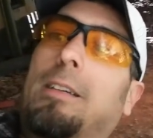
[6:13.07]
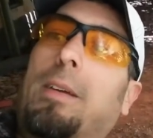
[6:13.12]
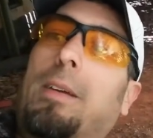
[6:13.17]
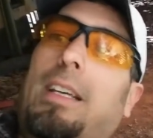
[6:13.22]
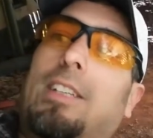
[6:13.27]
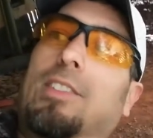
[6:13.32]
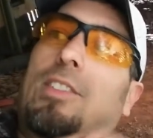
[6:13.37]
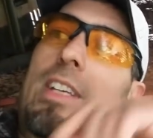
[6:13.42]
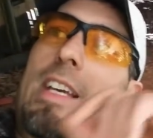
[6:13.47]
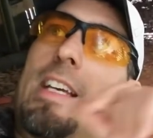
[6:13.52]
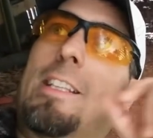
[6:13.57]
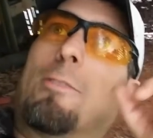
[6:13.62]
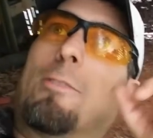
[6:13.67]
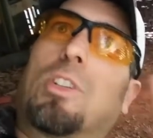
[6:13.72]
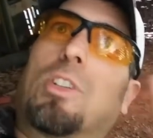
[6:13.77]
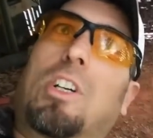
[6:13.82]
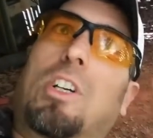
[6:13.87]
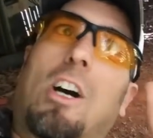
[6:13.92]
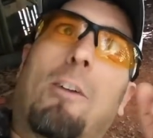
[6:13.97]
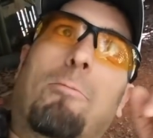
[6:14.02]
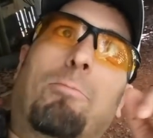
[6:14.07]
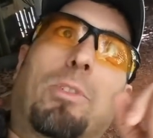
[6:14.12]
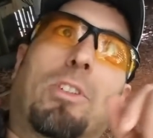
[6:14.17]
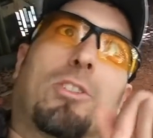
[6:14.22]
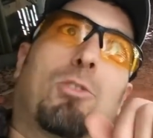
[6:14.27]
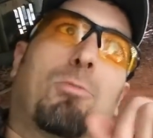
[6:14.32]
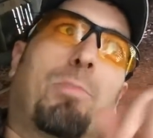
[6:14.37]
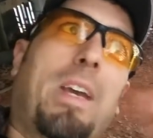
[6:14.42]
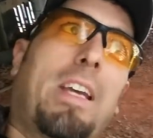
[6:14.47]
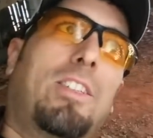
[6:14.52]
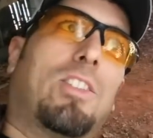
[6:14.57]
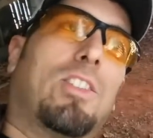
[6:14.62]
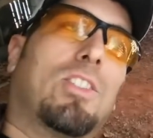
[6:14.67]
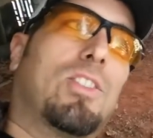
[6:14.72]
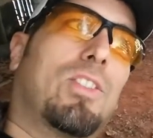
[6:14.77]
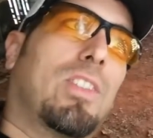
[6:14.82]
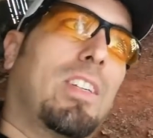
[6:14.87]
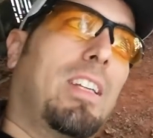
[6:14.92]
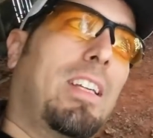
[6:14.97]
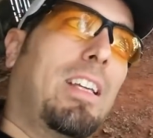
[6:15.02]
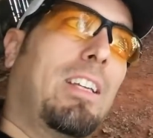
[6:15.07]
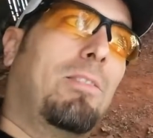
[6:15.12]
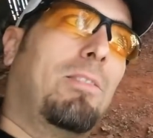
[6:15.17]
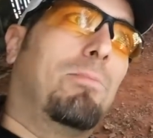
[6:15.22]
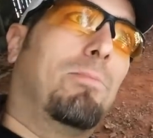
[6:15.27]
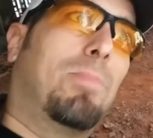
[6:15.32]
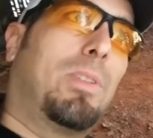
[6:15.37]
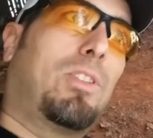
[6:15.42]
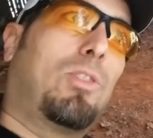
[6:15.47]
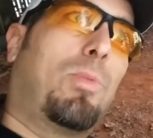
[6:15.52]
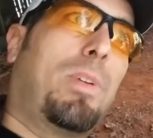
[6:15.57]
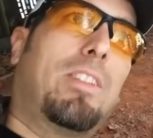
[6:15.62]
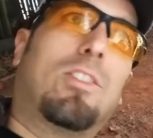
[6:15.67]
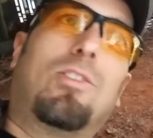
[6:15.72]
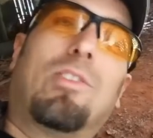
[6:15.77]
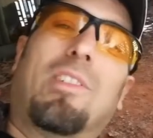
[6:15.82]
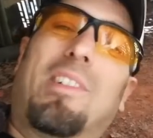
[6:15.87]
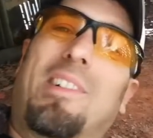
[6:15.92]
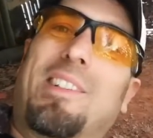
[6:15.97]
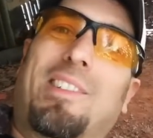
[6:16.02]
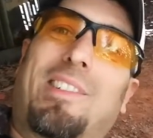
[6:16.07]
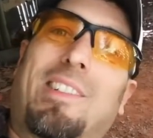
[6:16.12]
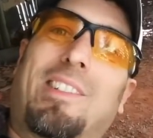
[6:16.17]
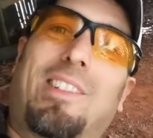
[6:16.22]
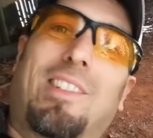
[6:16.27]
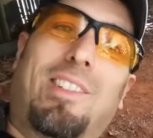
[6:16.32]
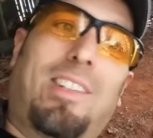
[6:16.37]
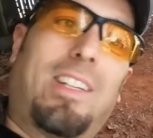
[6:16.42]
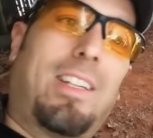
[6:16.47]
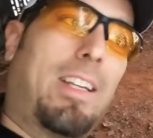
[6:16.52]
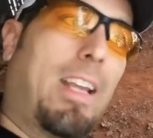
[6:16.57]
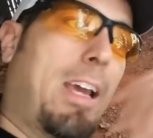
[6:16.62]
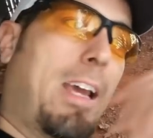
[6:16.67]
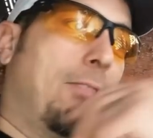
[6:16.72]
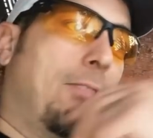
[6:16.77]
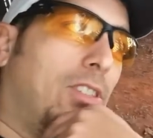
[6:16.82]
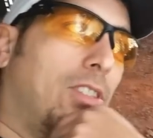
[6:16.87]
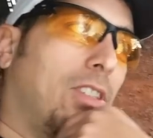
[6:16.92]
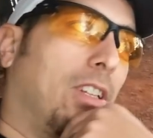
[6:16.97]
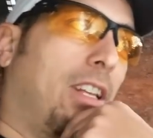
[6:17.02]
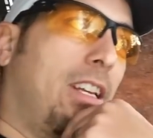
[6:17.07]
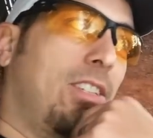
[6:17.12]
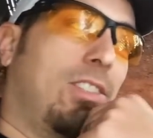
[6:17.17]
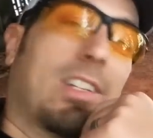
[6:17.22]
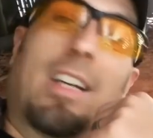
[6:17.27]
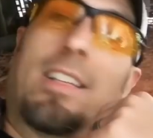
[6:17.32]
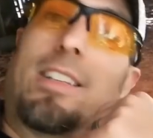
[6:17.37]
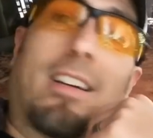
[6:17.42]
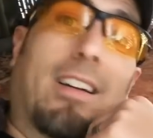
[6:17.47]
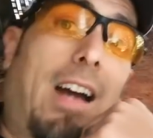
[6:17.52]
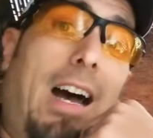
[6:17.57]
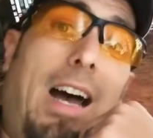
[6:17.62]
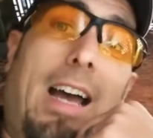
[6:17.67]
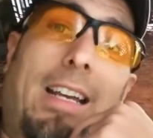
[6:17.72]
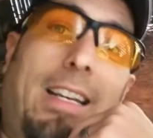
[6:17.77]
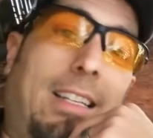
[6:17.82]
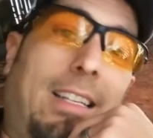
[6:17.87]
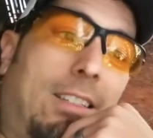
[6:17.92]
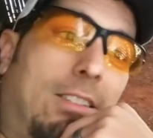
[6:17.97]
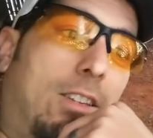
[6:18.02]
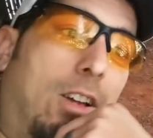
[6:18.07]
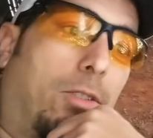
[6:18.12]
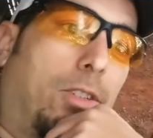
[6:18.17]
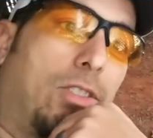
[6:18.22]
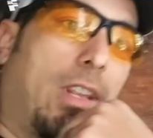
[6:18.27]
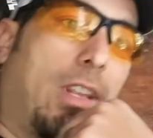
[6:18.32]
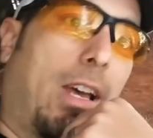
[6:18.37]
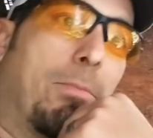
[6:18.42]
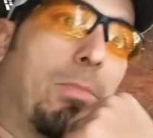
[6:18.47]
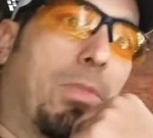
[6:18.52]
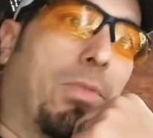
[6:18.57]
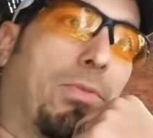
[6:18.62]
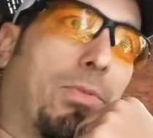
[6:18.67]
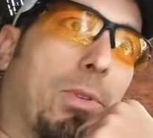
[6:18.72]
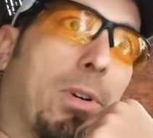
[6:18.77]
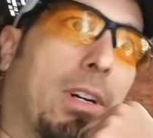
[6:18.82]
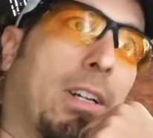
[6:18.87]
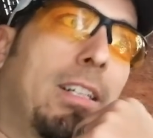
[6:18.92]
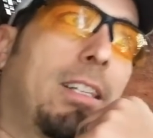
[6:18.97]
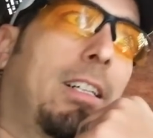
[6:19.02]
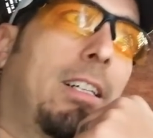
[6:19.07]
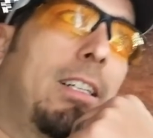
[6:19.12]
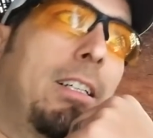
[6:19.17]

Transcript: because again there was a couple of spaces in between the joists that just didn't have insulation on there i didn't notice that before